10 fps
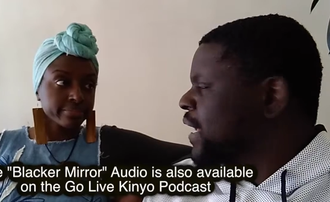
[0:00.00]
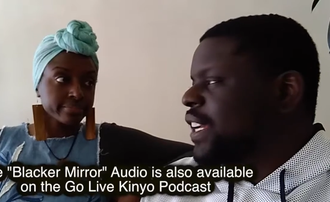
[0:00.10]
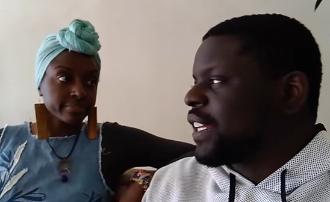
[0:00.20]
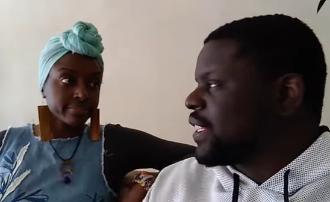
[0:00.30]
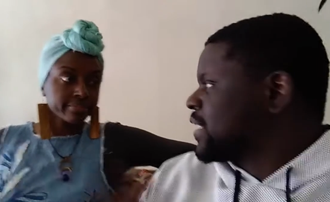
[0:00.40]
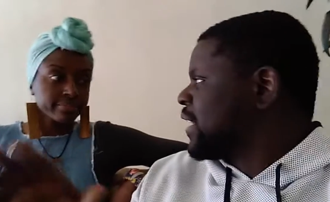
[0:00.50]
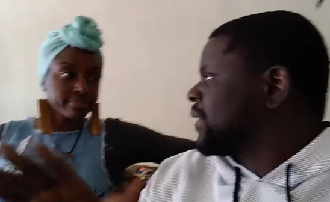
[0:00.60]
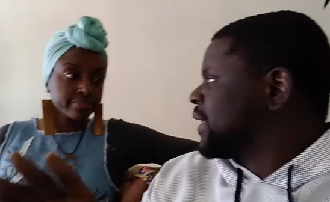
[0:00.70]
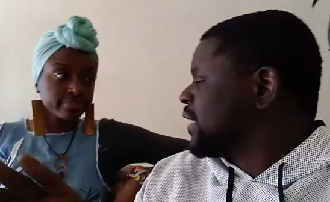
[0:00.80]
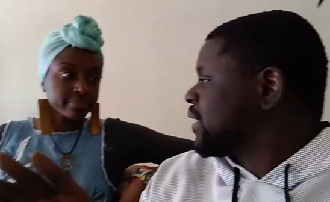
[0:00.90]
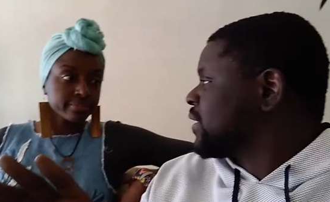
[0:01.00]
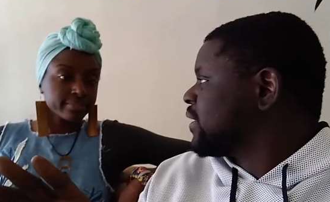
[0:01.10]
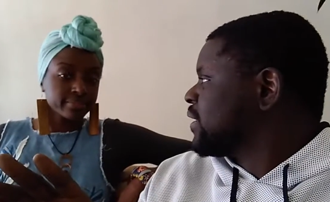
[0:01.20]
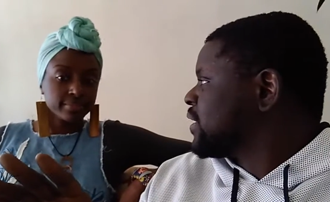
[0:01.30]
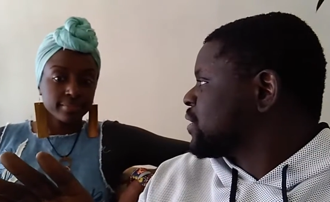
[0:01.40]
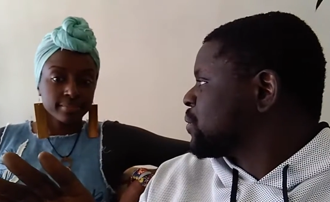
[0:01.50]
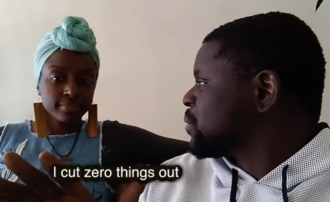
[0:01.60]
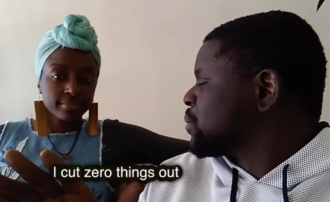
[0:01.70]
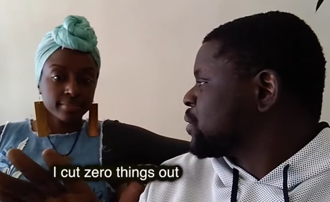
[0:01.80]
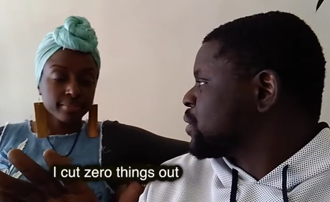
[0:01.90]
Speaker 1: I can cut this out later.
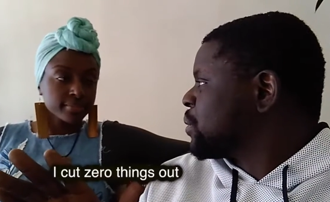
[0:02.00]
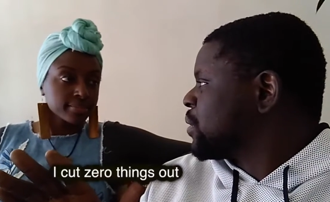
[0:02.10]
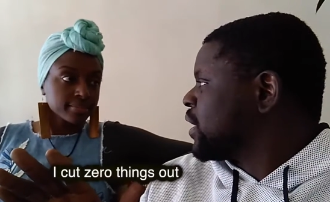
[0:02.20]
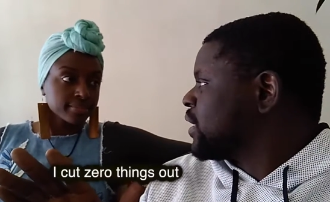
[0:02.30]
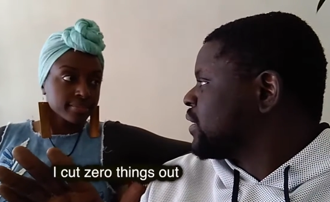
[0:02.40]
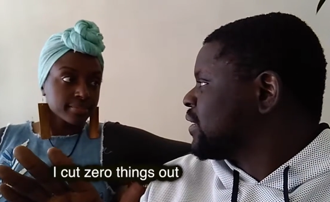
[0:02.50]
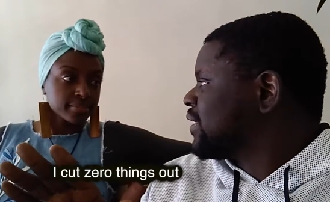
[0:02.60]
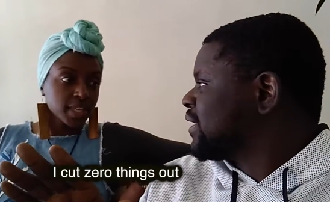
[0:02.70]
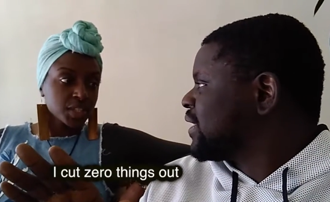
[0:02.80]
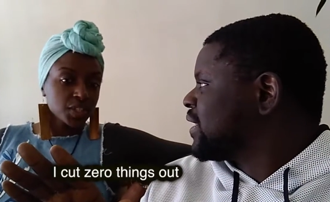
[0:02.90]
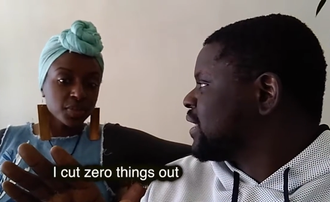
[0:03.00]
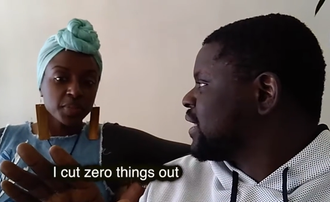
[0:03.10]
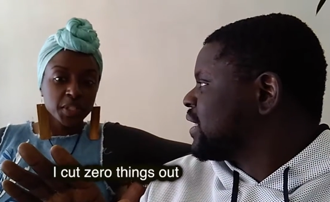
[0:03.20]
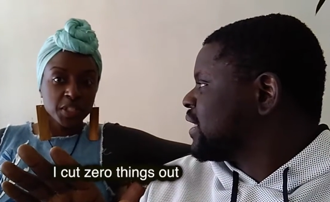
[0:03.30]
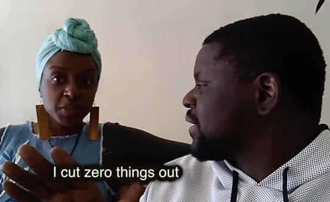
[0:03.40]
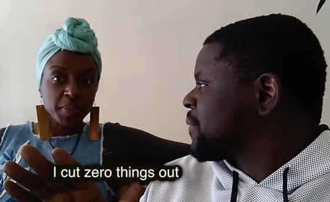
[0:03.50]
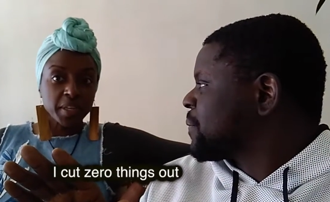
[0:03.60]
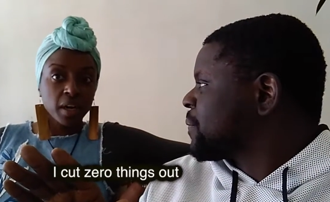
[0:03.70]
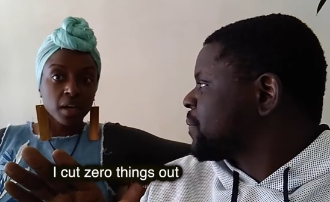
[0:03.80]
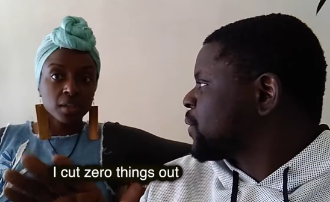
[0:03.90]
Which one should it be on?
Speaker 2: It should just
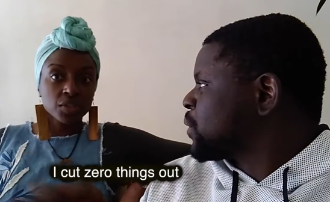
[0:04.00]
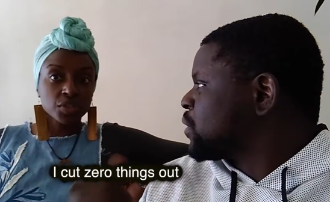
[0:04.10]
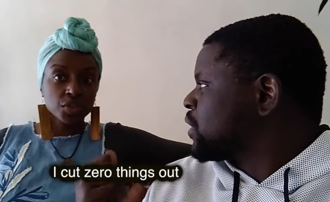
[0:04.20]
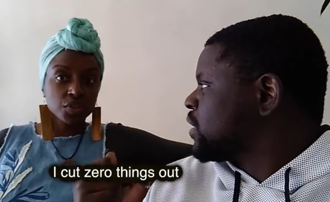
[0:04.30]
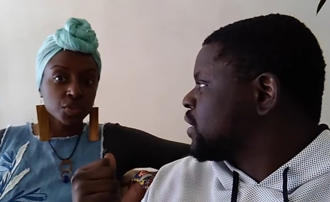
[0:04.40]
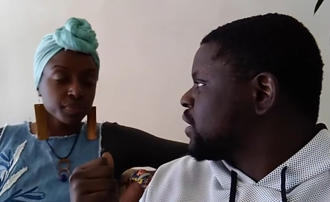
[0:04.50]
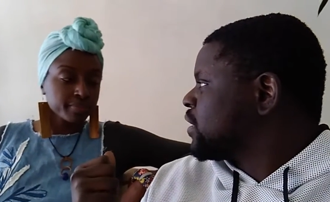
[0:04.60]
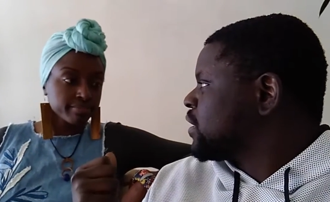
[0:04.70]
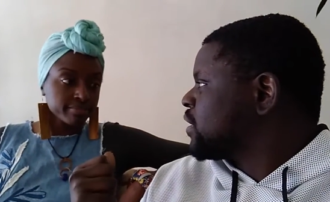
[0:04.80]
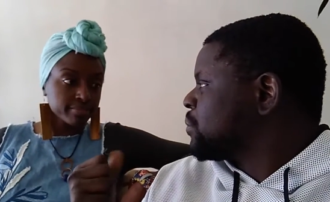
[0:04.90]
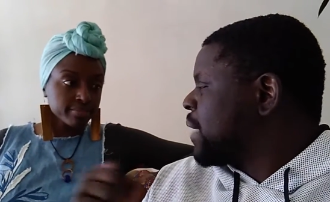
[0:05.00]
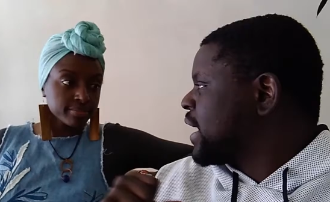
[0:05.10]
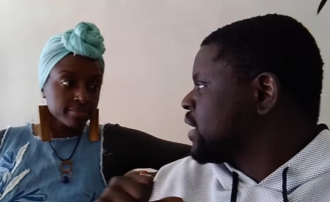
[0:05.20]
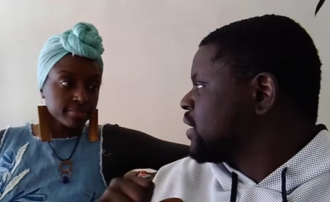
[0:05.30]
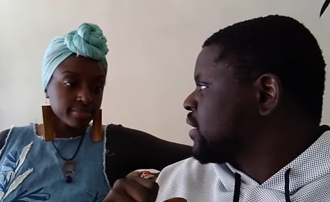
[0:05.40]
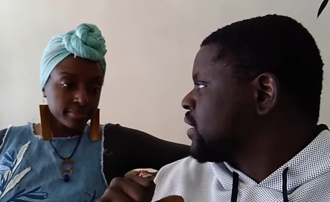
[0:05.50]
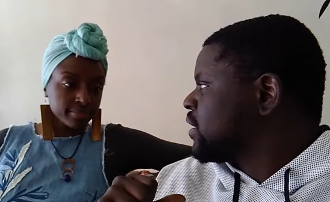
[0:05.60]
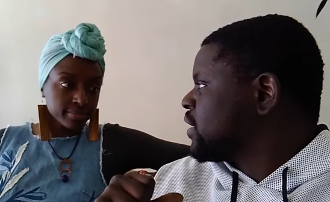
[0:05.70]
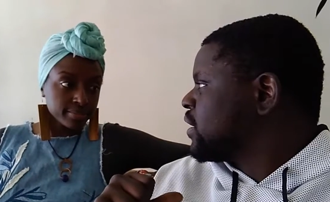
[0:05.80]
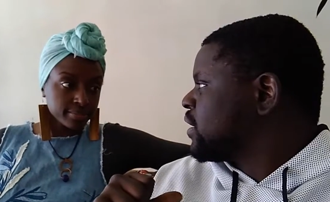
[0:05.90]
be on
Speaker 1: YouTube. mine
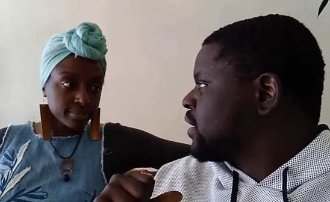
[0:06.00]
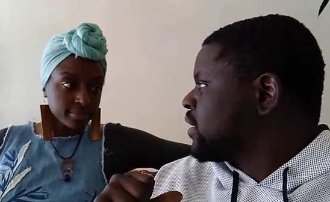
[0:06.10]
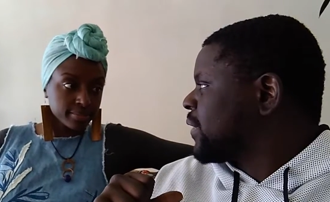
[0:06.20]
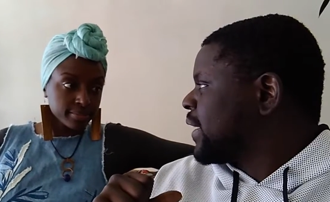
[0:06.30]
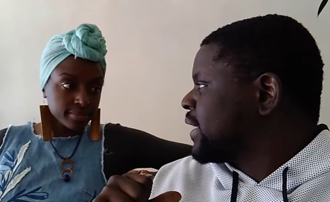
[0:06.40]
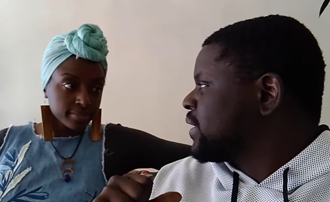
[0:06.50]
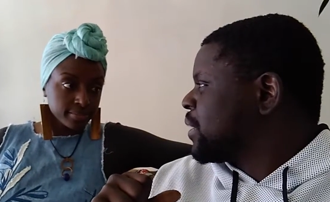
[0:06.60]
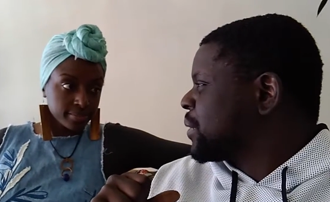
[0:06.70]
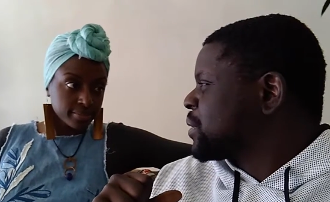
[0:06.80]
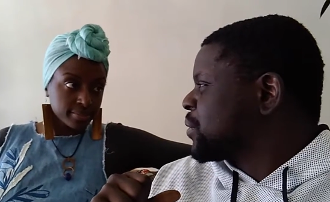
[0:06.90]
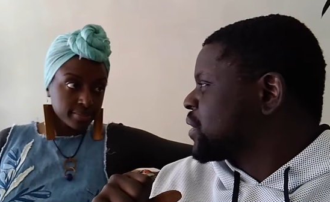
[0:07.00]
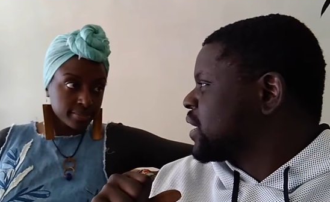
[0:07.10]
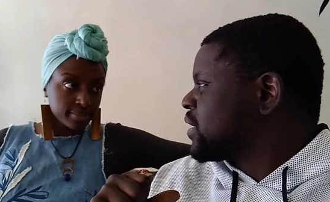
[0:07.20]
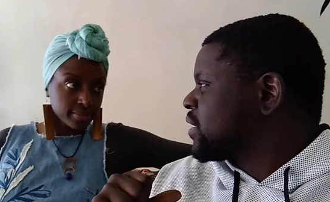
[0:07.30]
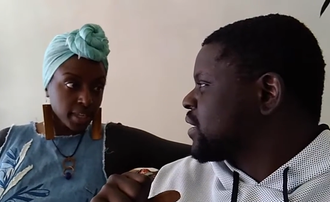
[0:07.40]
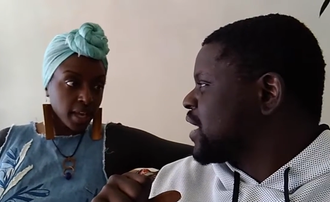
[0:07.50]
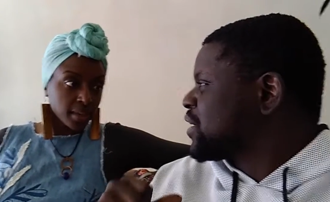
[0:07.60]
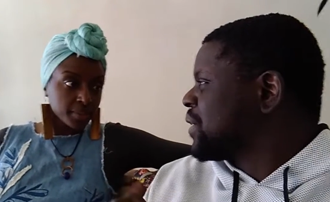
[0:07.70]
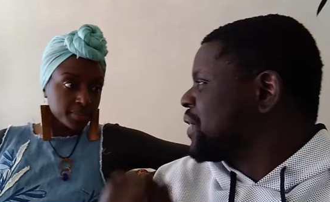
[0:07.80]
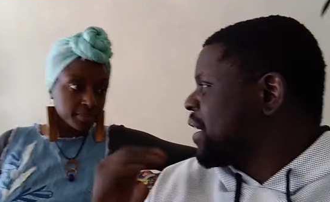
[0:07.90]
right? That makes more sense. Yeah. I
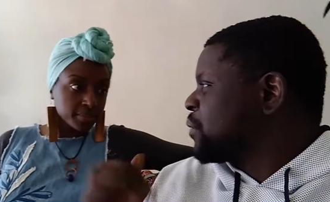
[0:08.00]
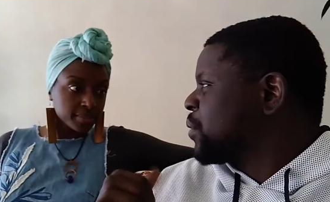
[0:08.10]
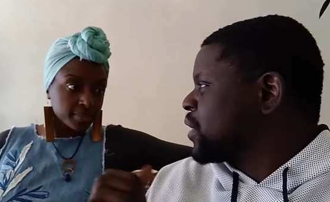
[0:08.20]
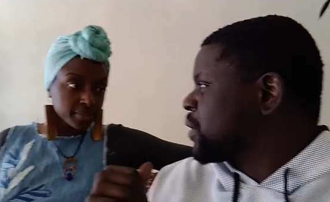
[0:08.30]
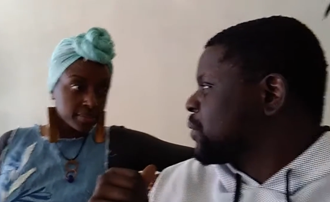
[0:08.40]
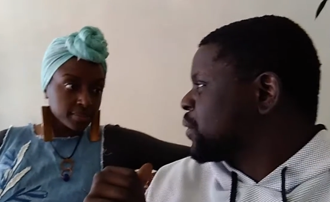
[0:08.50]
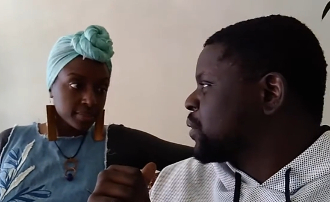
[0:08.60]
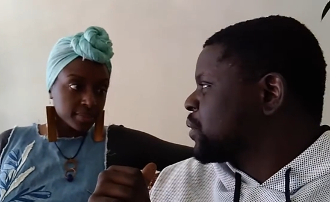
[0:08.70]
shouldn't even have a project called